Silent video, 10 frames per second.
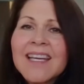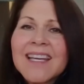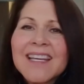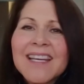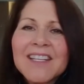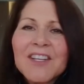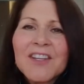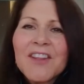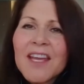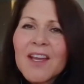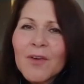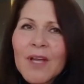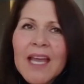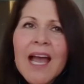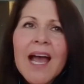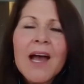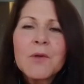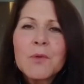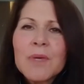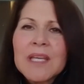Mm-hmm. And you think, okay, how
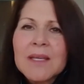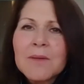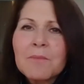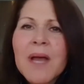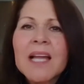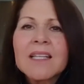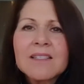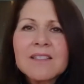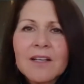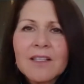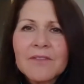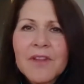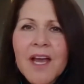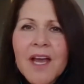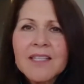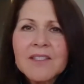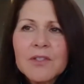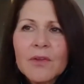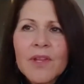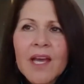do we balance all of that
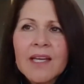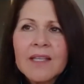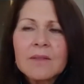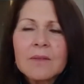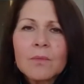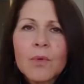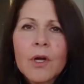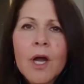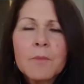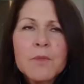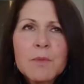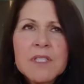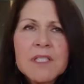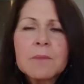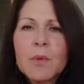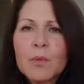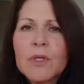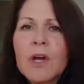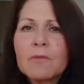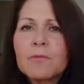so that we're optimistic, but we're
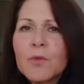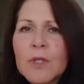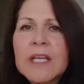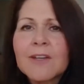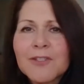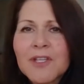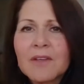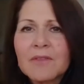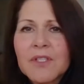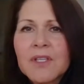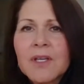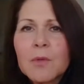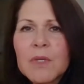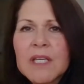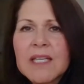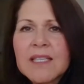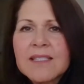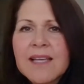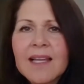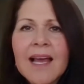not fooling ourselves? Because
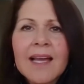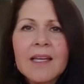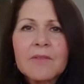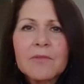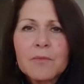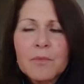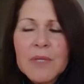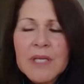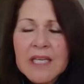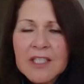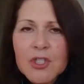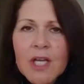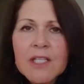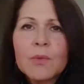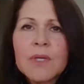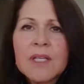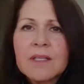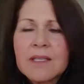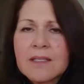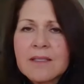that yeah. lack of being genuine
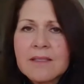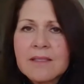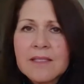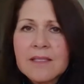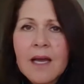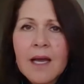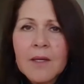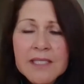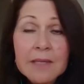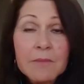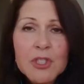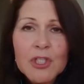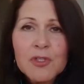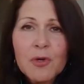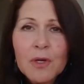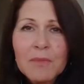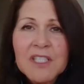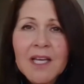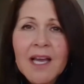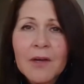is uh, damaging to our
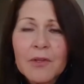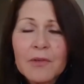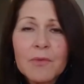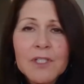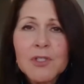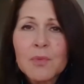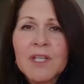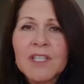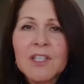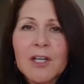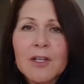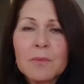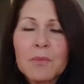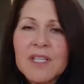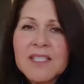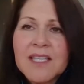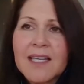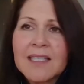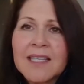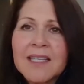mental health if we just want to look on the bright
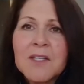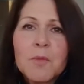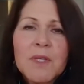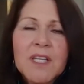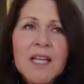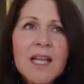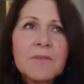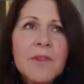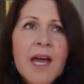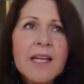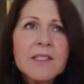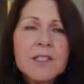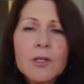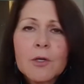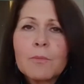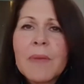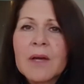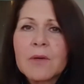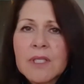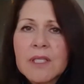side. But I love that term
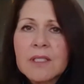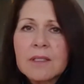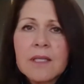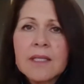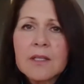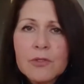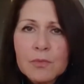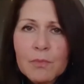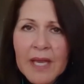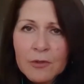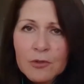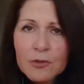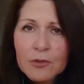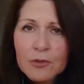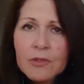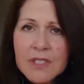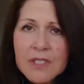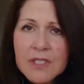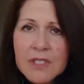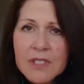bounded, like there's
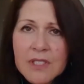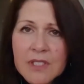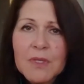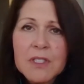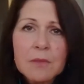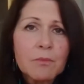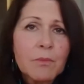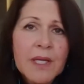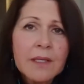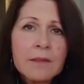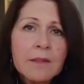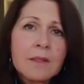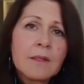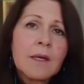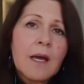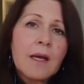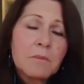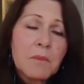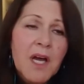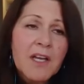boundaries around our optimism. But
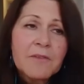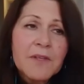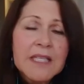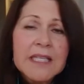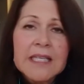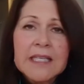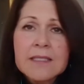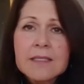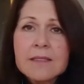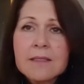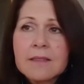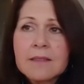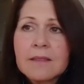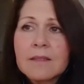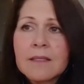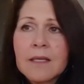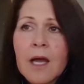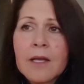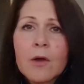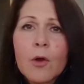uh, my feeling is you
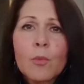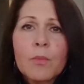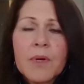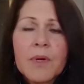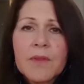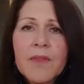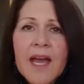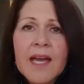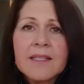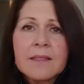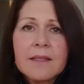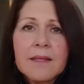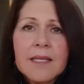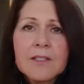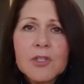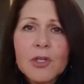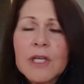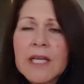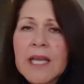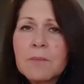got to hope that things are
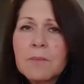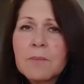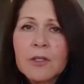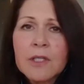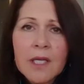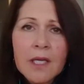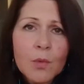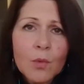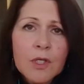going to get better, and you got to